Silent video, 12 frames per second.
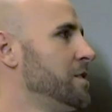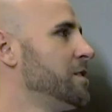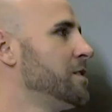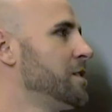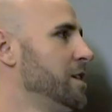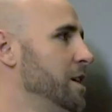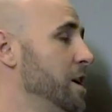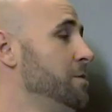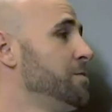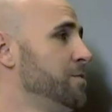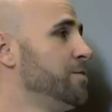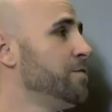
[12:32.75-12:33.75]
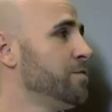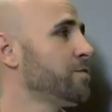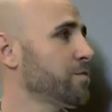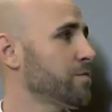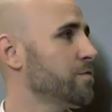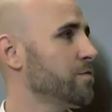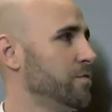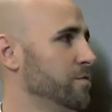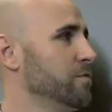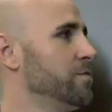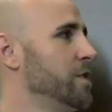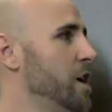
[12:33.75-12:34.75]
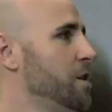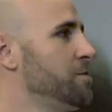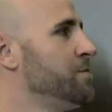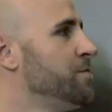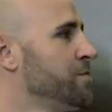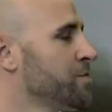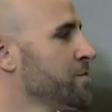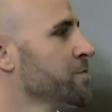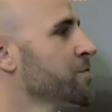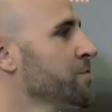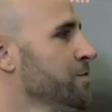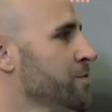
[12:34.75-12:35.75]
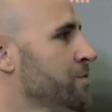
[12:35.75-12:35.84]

(silent)